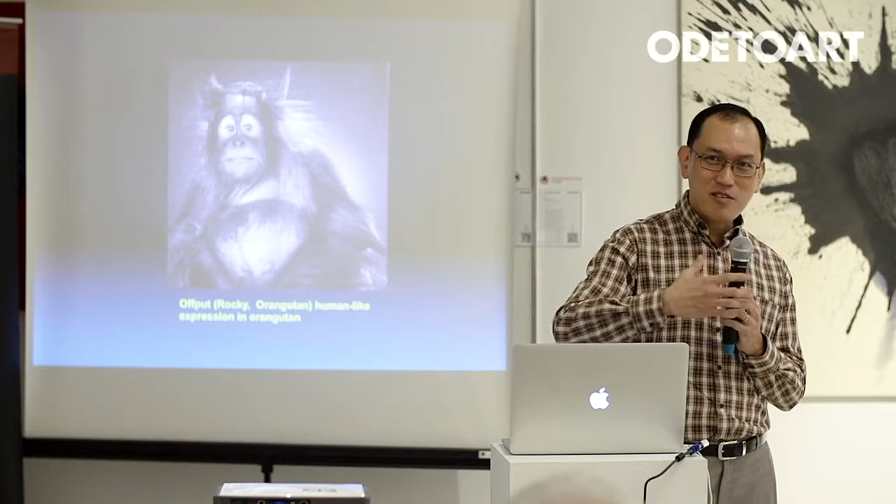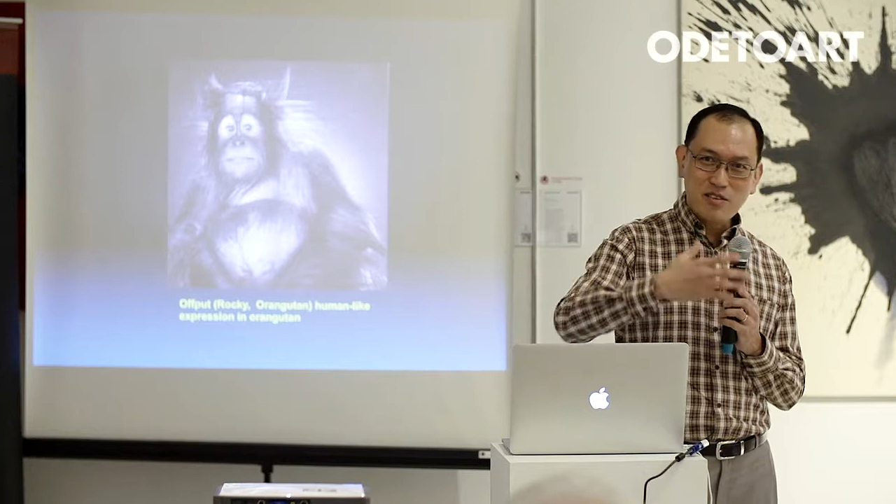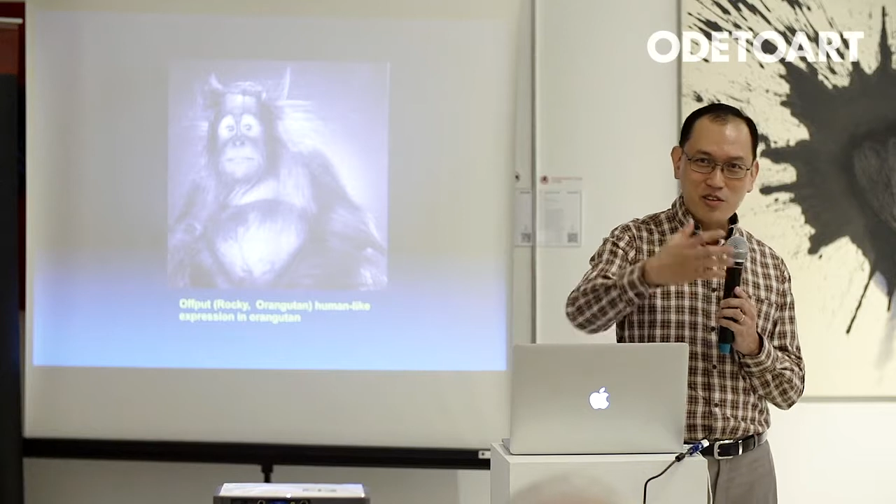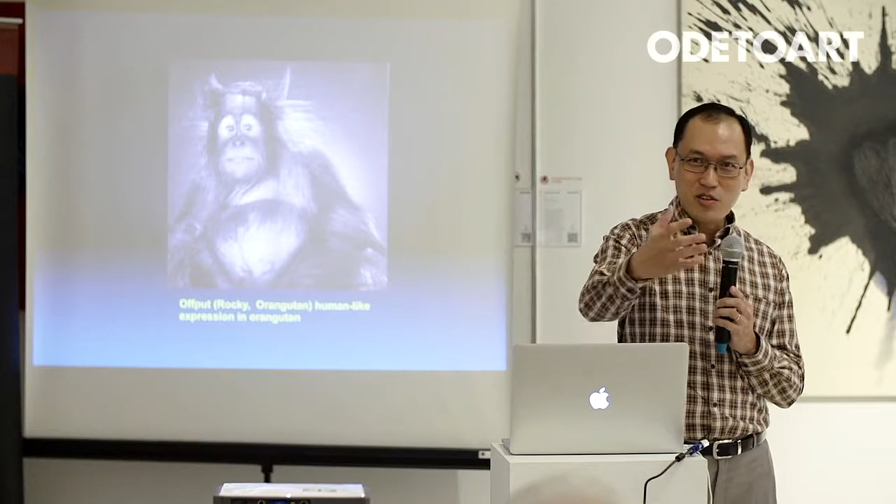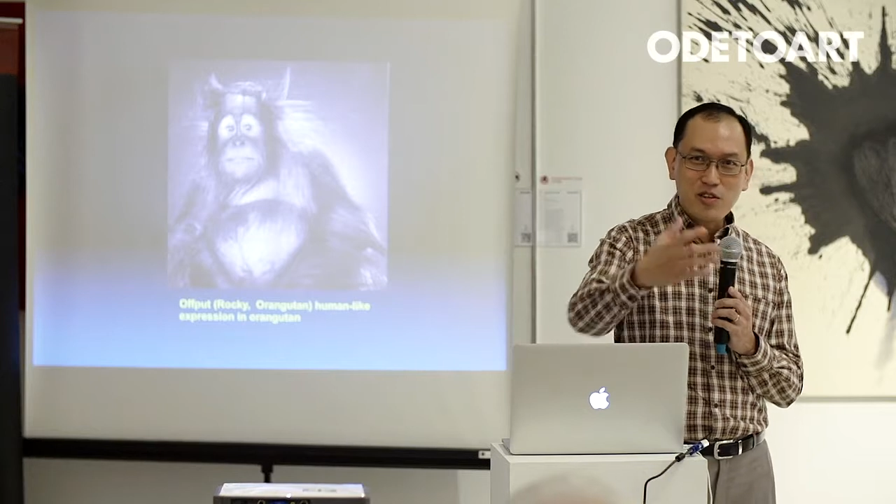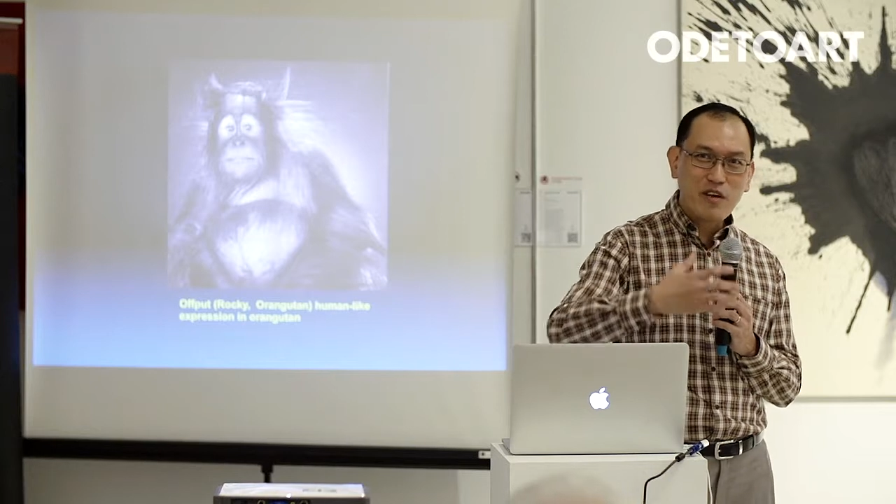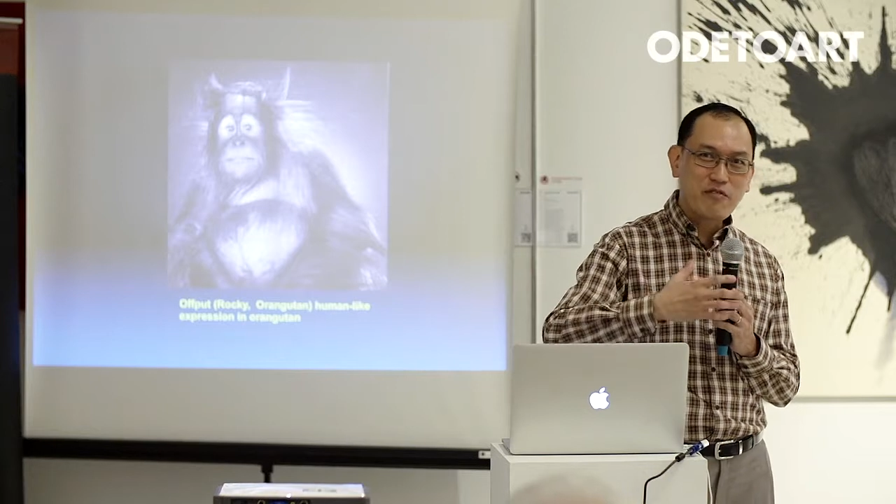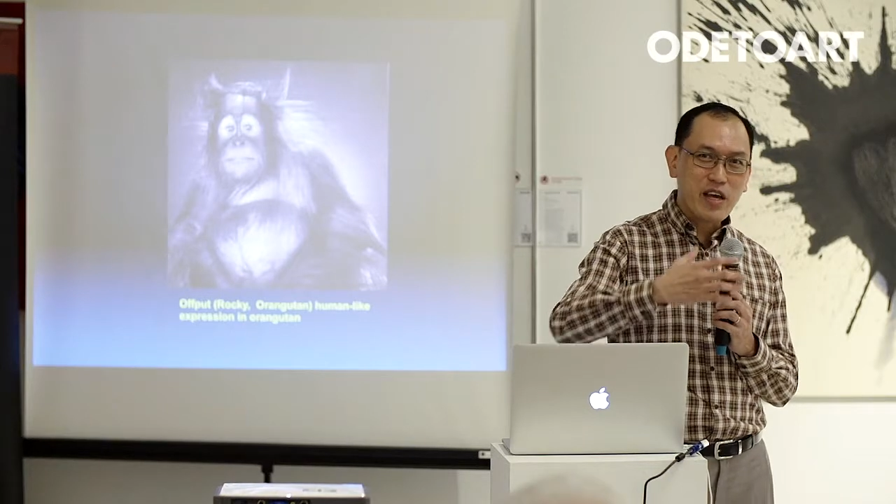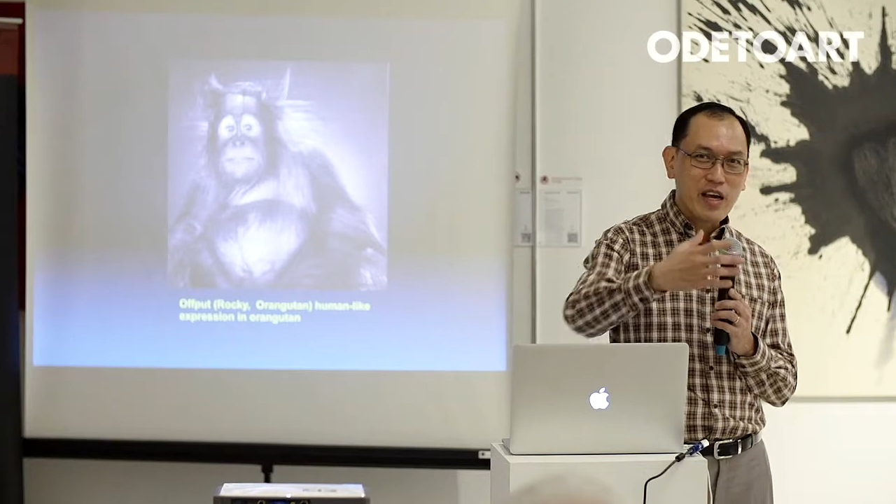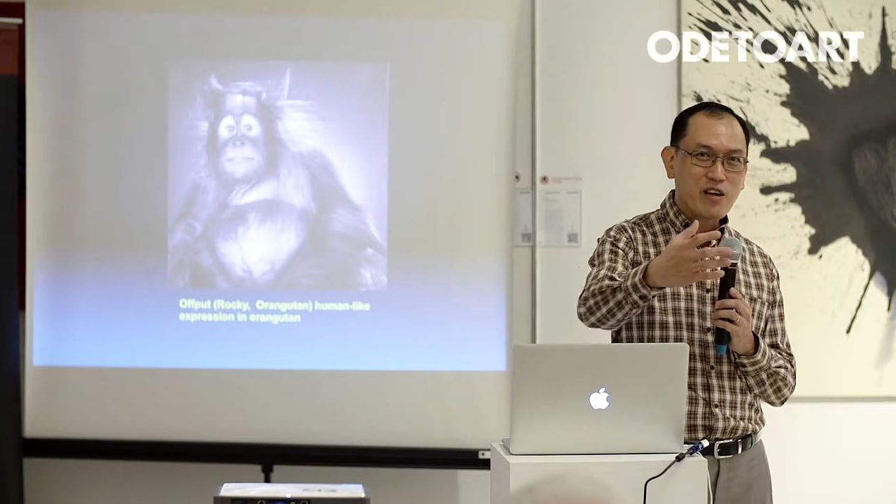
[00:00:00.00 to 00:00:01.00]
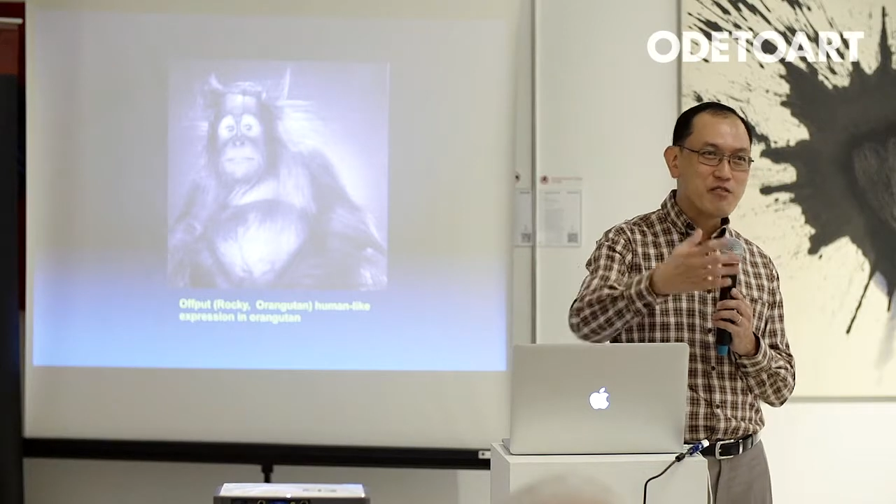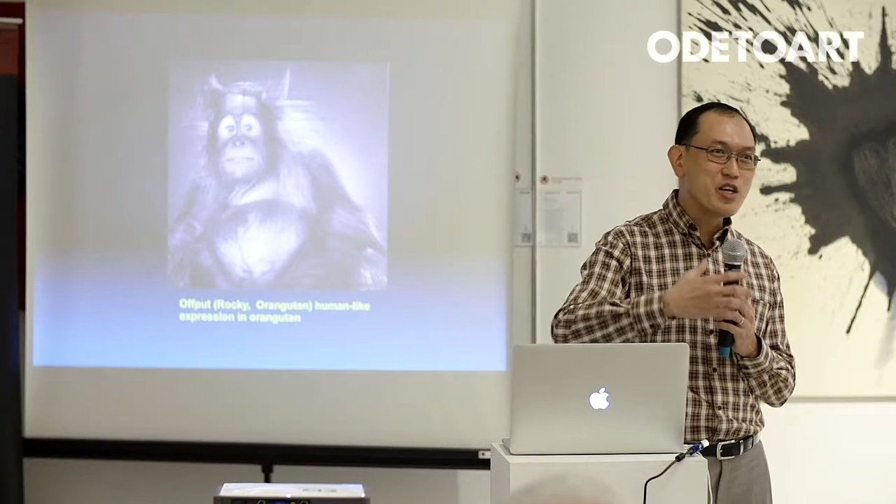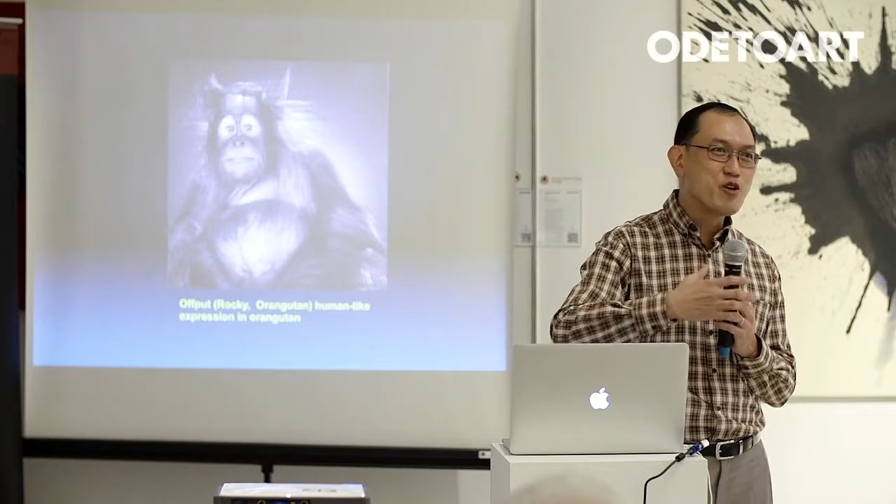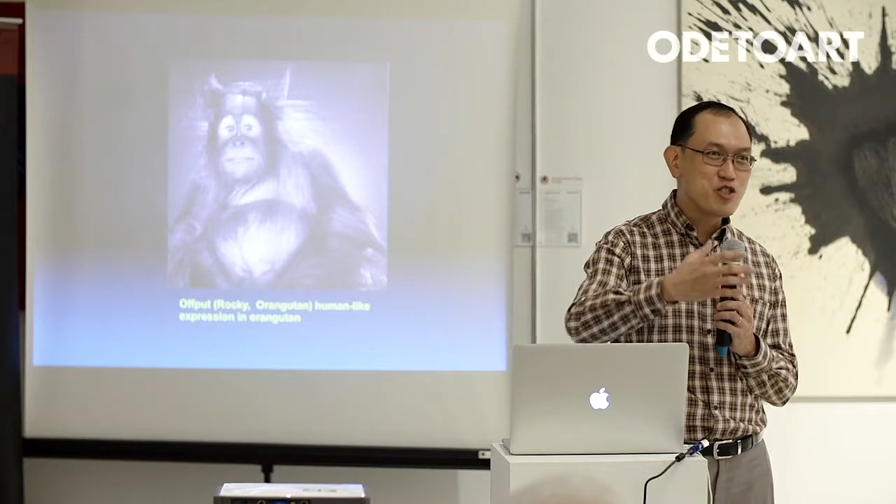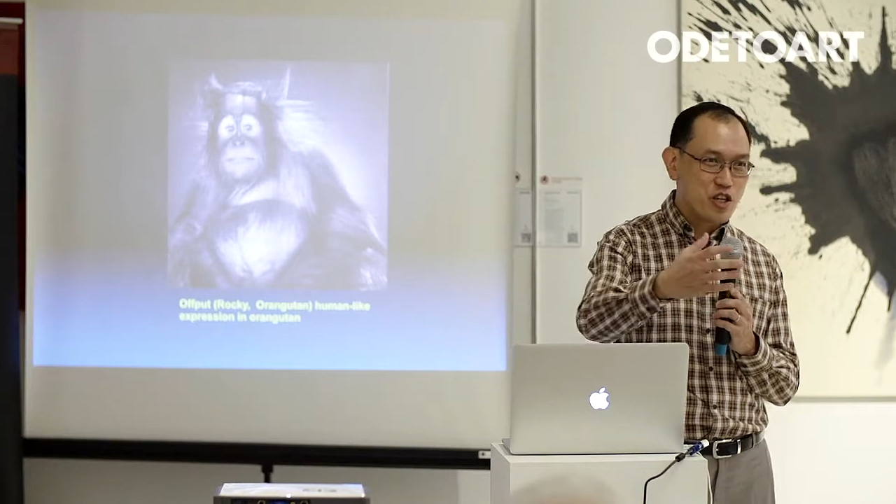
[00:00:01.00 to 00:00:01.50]
you don't have that kind of
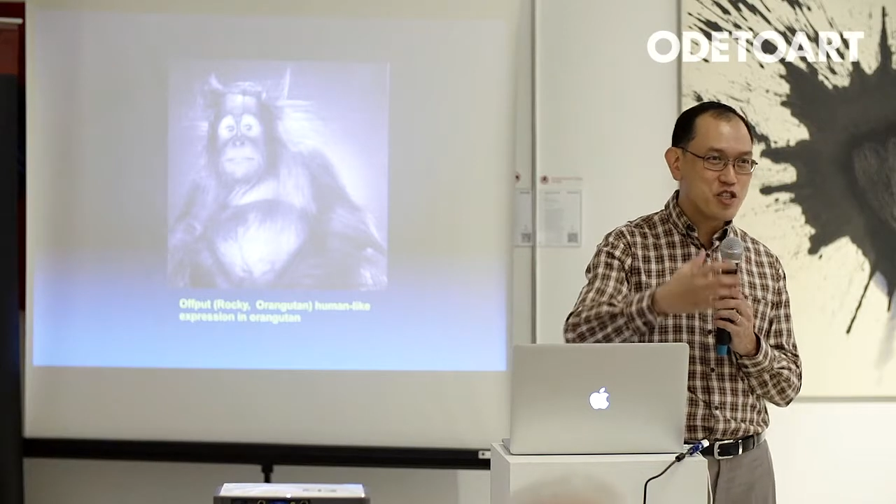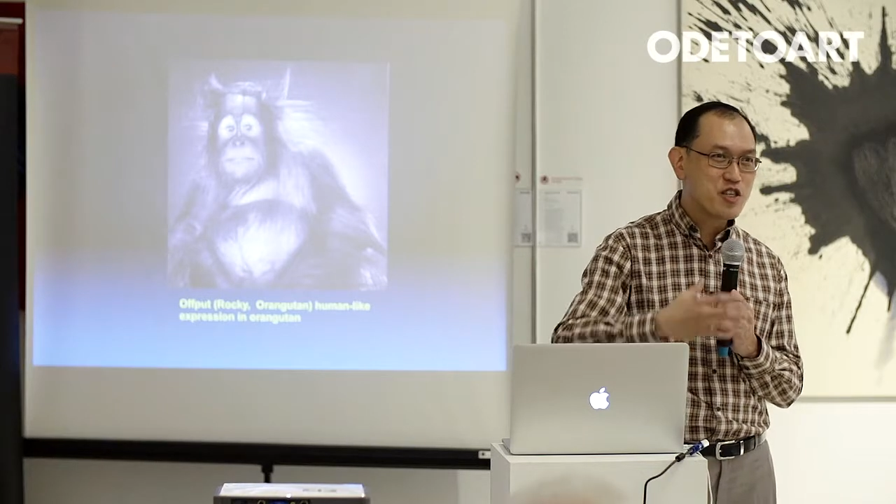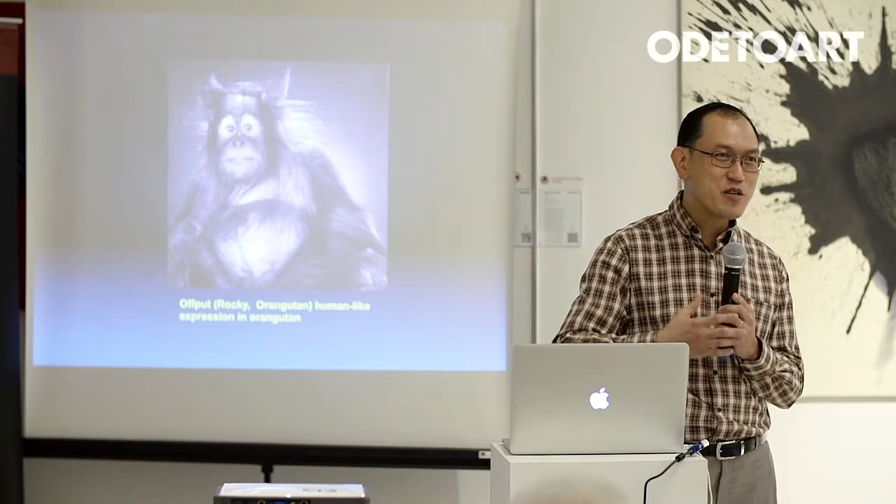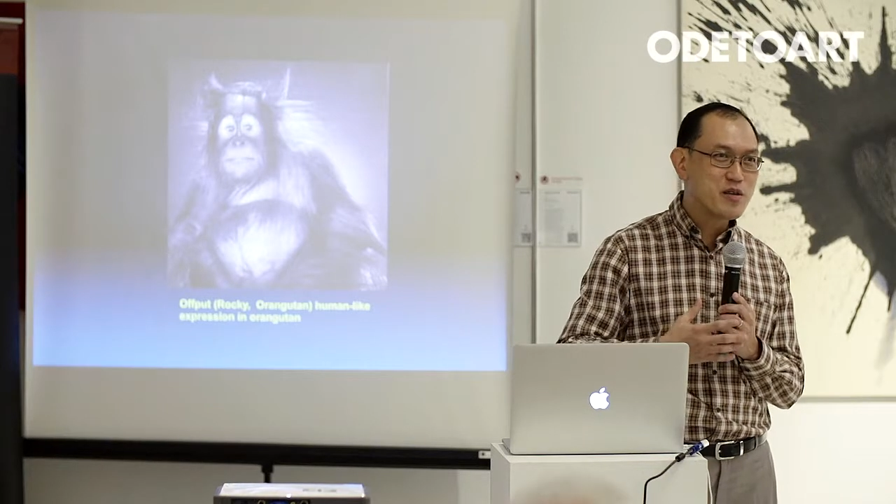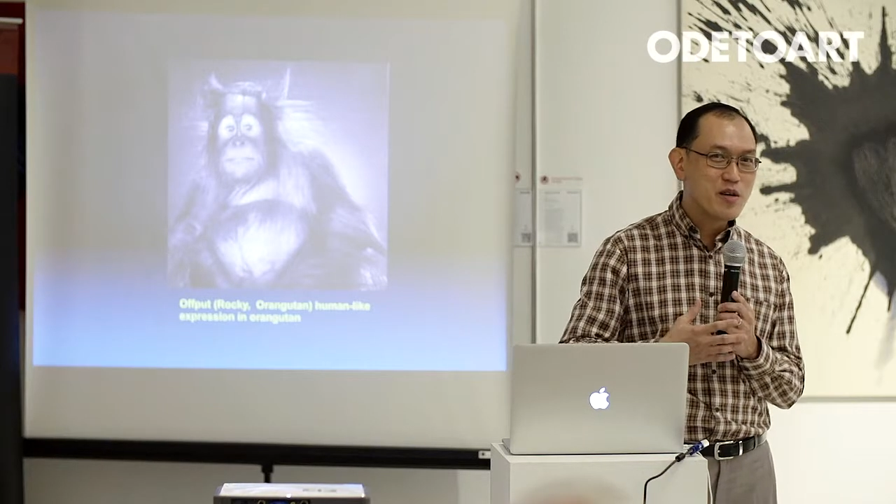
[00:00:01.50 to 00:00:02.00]
negotiation